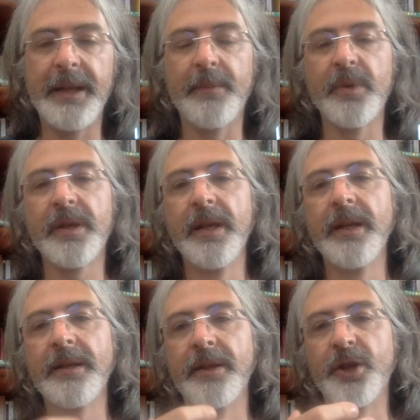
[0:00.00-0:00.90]
and
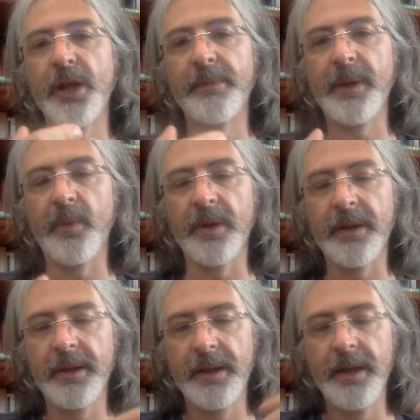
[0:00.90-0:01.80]
did Germany
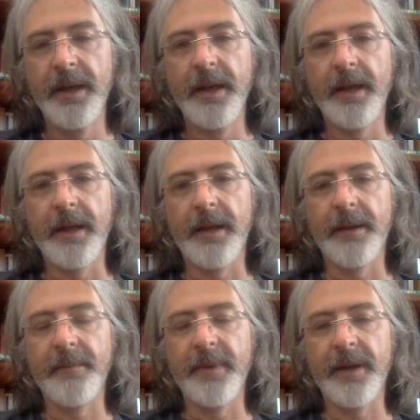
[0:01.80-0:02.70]
want
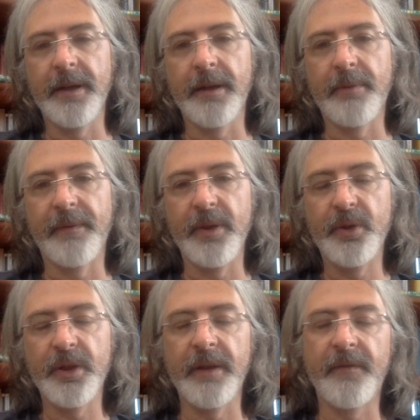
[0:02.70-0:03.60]
a
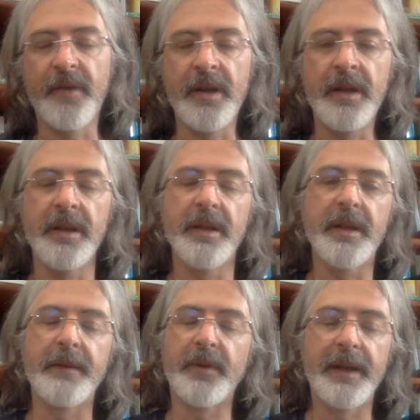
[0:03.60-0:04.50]
revolution in
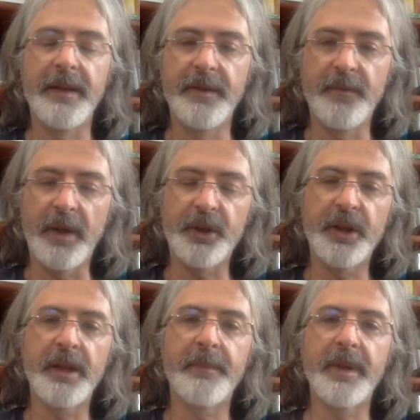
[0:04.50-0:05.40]
in
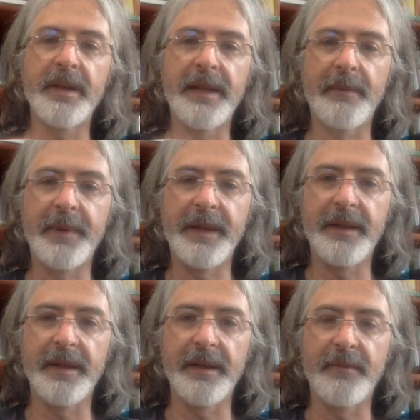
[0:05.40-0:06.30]
Russia, because that means
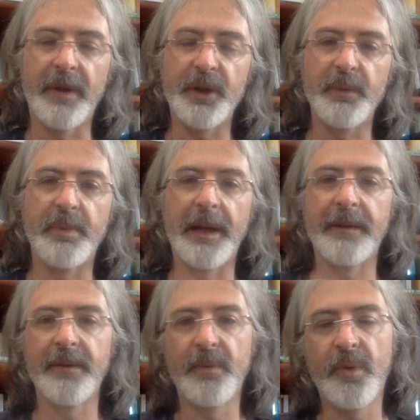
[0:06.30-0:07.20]
that Russia would pull
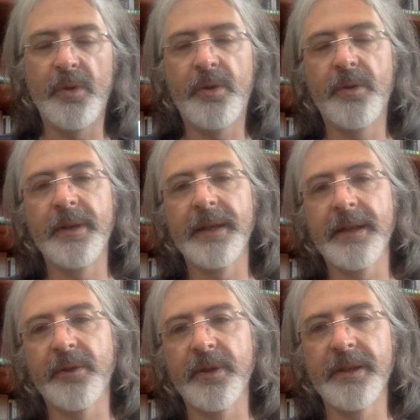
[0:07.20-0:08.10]
out of the war, and
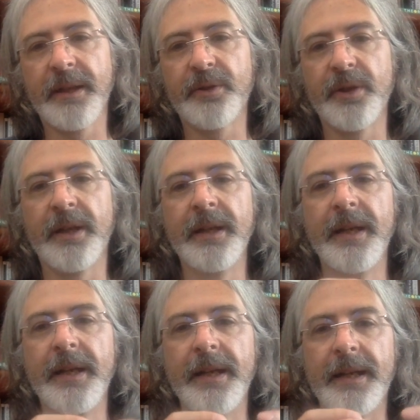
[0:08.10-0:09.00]
etc., etc.
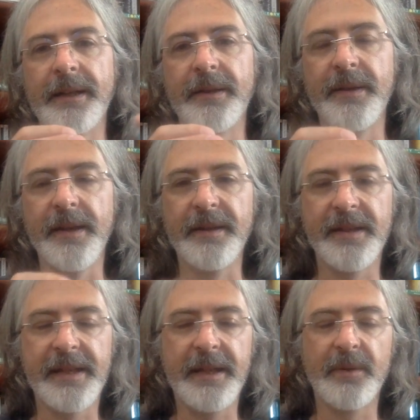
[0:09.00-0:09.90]
And the
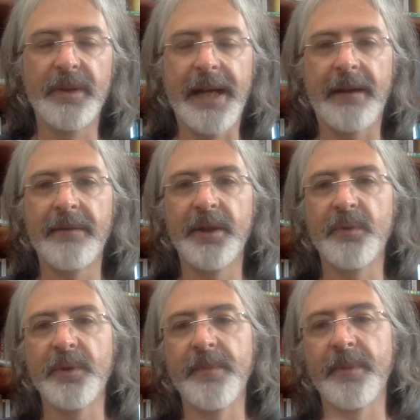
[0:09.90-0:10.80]
sealed carriage,
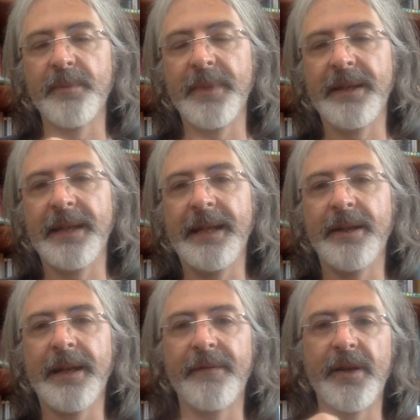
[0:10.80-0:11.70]
which would mean that he
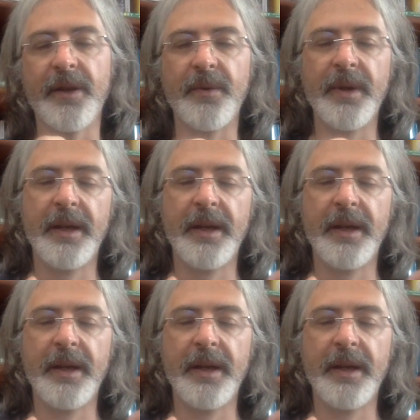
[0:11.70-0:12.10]
could have no